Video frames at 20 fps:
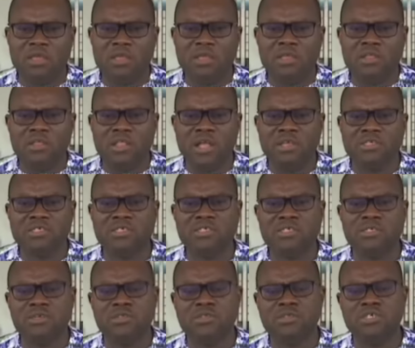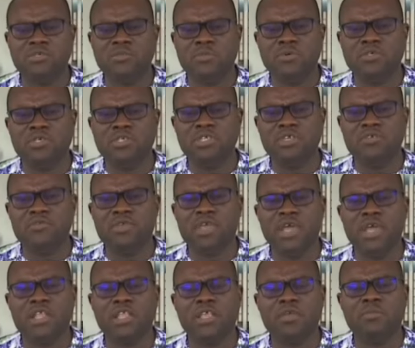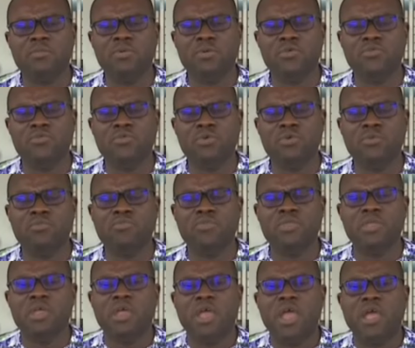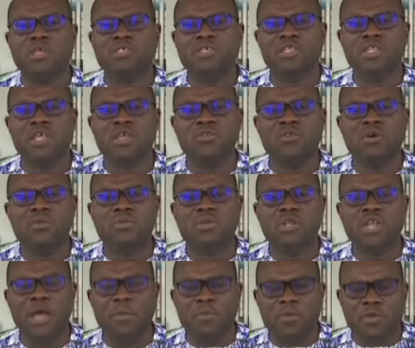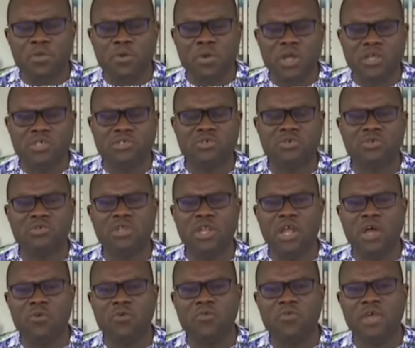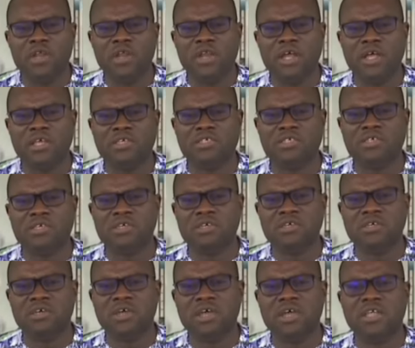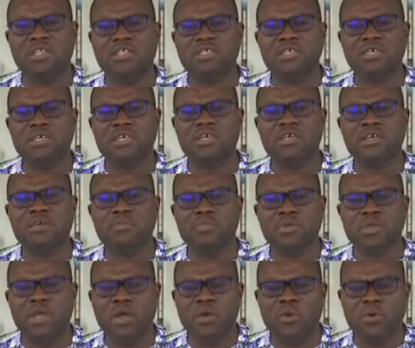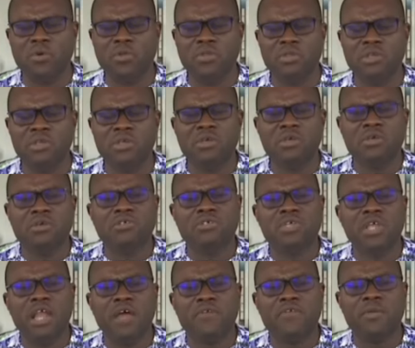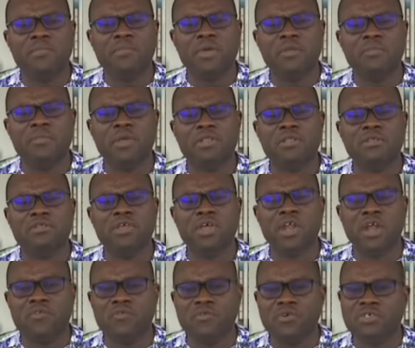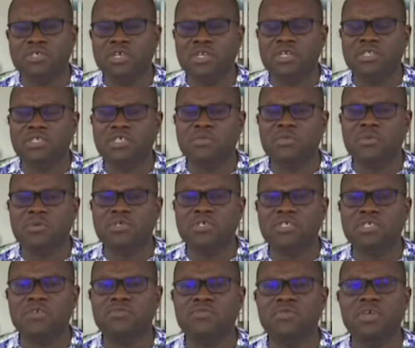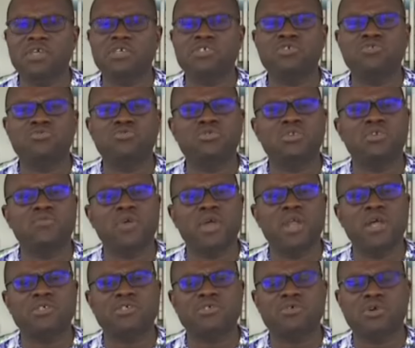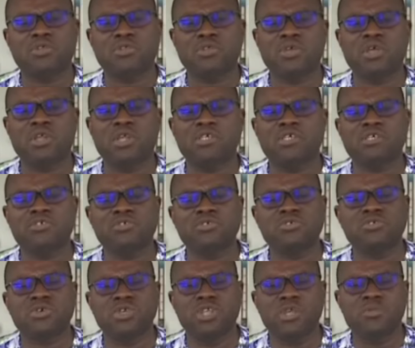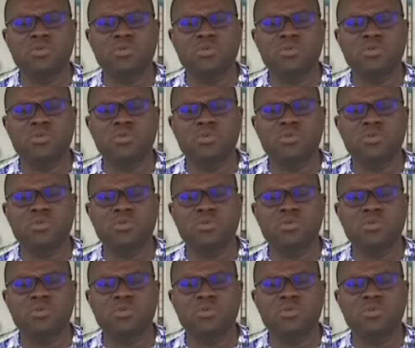A number of governance improvements have been taken into account in these plans. This will strengthen the system and, above all, ensure that microfinance institutions can play an important role in financing the economy.